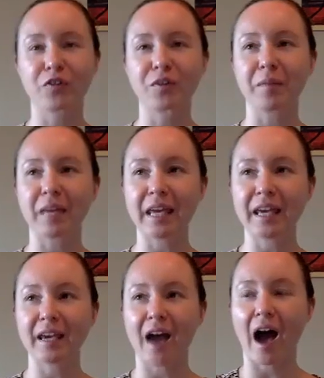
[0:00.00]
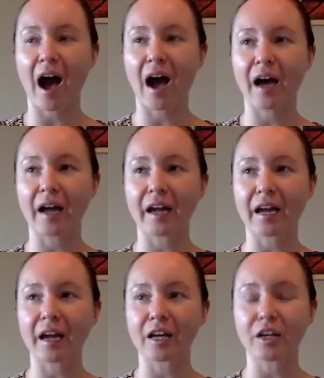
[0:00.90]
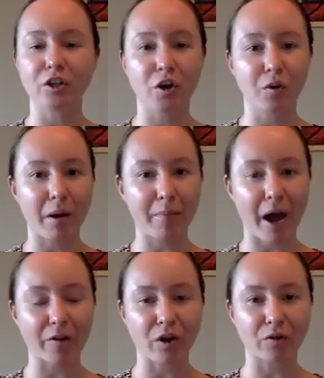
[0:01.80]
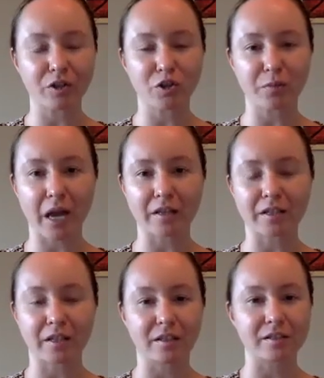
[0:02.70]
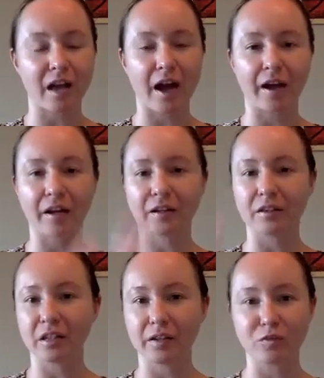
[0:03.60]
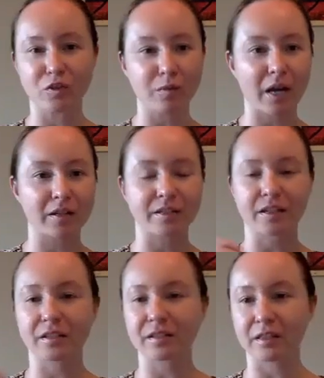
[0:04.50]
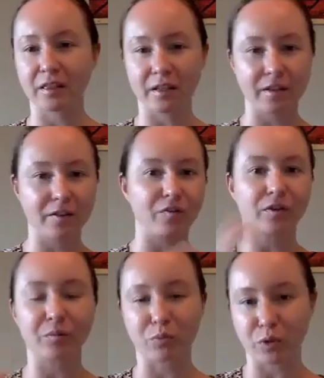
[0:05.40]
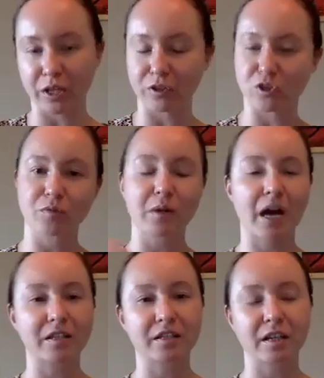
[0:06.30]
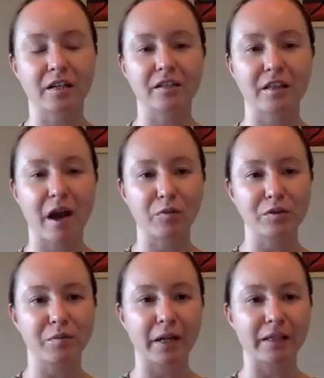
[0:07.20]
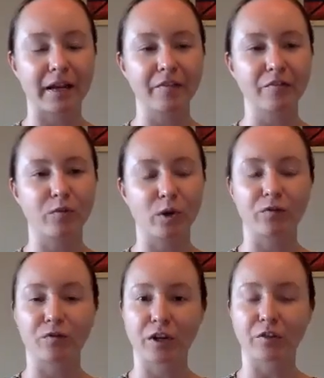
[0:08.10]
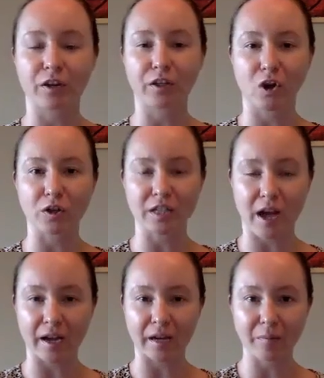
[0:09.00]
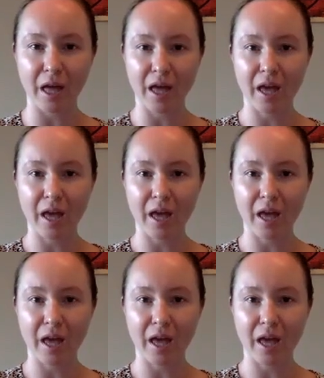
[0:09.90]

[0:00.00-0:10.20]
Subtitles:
for me, my background in gymnastics, I love gymnastics, live and breathe gymnastics. And that was my life for a very, very long time.